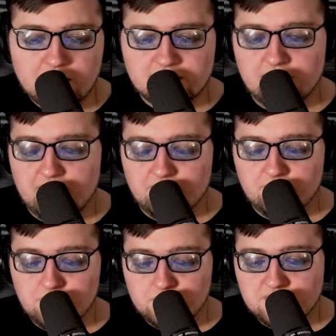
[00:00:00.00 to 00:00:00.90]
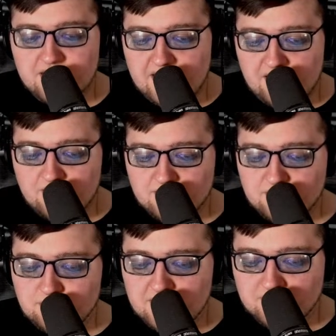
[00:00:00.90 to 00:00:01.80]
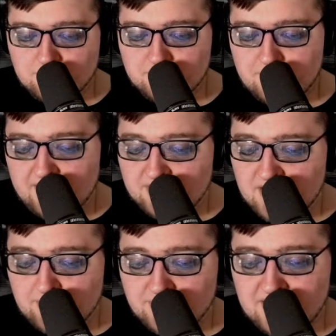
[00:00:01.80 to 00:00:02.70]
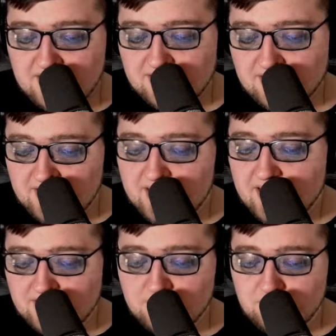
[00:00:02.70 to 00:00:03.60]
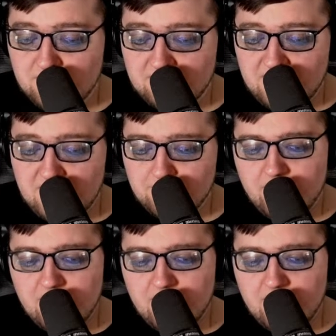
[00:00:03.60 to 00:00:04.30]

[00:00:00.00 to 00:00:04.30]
So I've boosted 80 hertz 2 decibels, but I've simultaneously cut 250.